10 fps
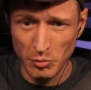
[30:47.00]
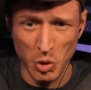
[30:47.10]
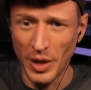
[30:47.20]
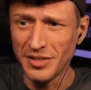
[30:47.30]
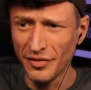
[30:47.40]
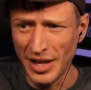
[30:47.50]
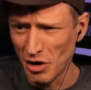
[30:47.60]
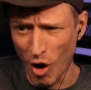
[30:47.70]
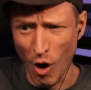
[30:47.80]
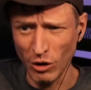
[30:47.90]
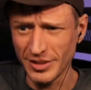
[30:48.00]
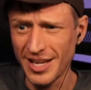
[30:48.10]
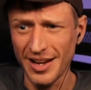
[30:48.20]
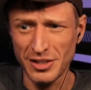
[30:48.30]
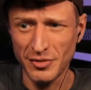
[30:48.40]
Do I defend all
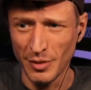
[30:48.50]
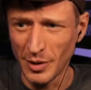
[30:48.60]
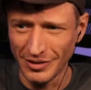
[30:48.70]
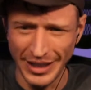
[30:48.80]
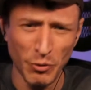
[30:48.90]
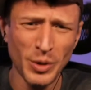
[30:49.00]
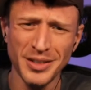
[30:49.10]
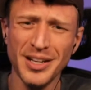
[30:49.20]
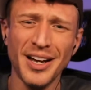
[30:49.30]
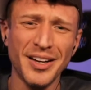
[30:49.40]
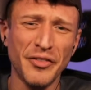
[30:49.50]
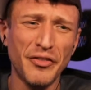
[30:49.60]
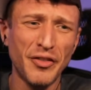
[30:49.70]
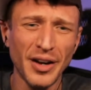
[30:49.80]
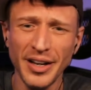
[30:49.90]
text from the link? What kind of
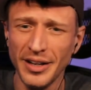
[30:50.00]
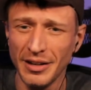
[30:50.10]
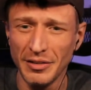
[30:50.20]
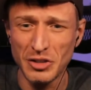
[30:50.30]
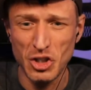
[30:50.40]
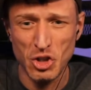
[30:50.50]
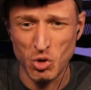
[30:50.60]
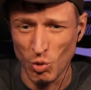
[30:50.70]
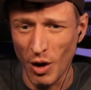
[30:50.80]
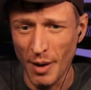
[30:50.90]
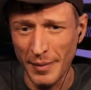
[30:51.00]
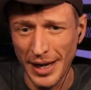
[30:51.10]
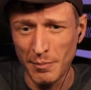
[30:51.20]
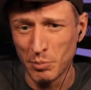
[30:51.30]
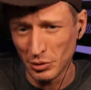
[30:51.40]
fucking straw
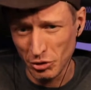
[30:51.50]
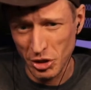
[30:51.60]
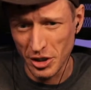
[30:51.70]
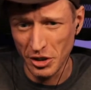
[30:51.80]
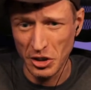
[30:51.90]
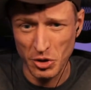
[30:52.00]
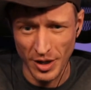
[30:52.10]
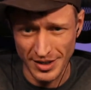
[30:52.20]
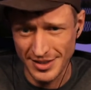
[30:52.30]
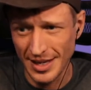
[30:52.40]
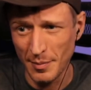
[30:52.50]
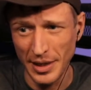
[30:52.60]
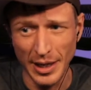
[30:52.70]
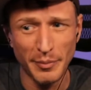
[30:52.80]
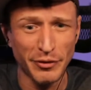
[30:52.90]
man bullshit are you trying to set
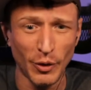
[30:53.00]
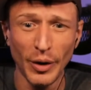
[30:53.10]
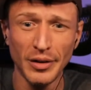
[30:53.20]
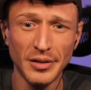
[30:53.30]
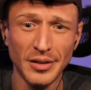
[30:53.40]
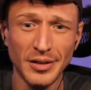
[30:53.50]
me up for?